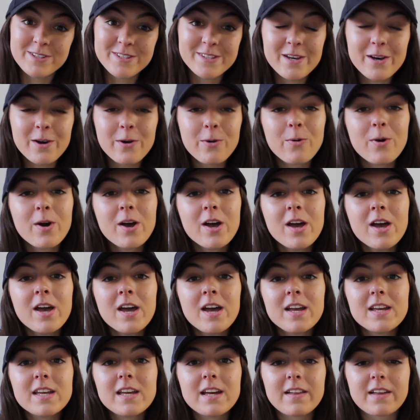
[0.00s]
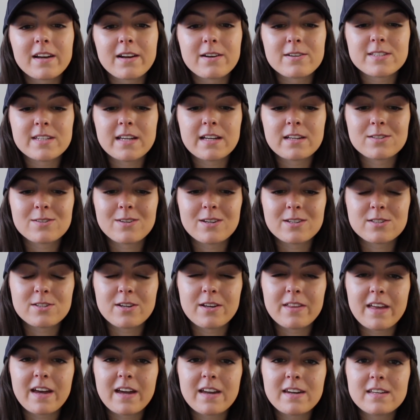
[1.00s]
So yeah, like I was saying, so I
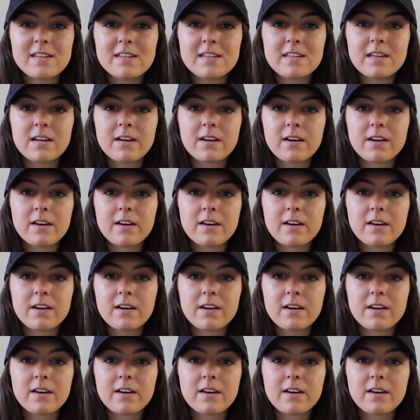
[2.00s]
saw that he